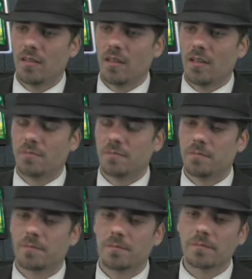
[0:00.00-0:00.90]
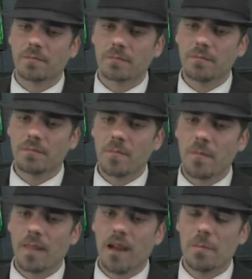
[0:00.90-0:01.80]
Yep.
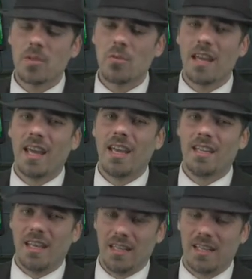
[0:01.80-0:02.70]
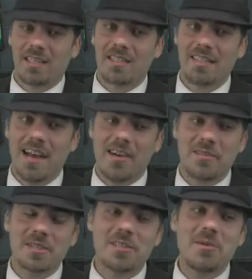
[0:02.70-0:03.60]
Up to an 8/8. Now,
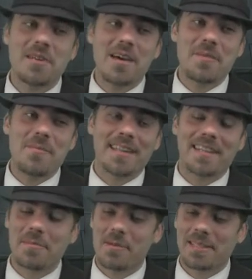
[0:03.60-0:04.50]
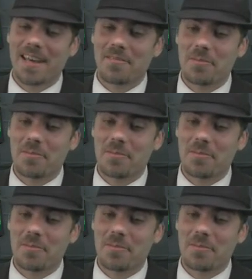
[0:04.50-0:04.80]
there's no doubt in my mind that our opponent's got